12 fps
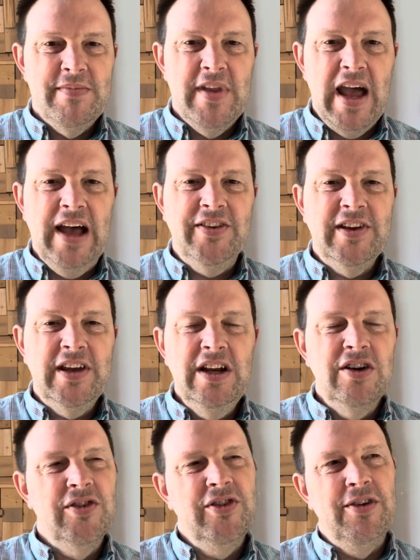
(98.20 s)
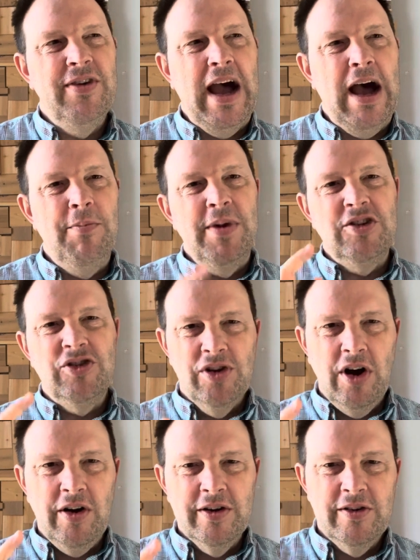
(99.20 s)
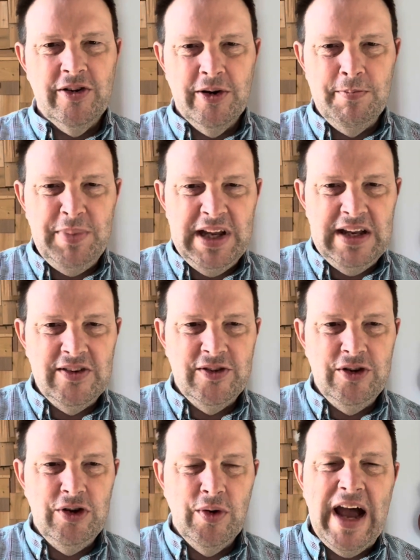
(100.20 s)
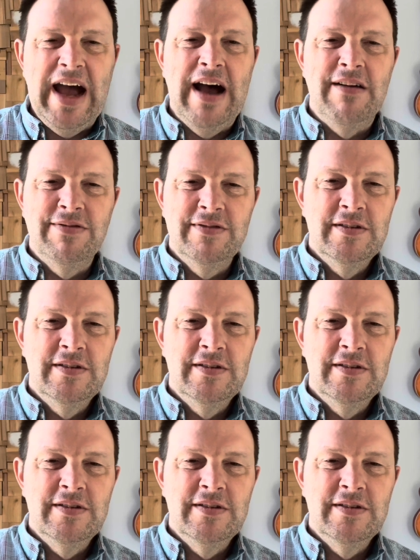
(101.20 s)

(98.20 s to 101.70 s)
Asking yourself, how much long-term peace do you have?